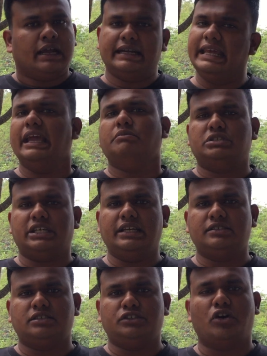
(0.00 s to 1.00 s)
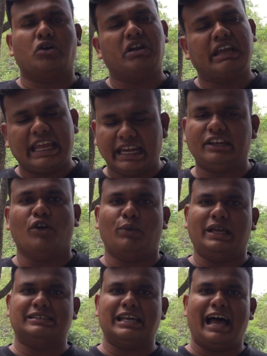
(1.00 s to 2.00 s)
DMCs, you're going to get your
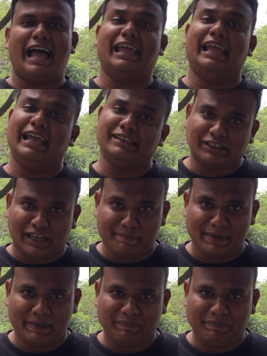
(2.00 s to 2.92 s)
visa ASAP.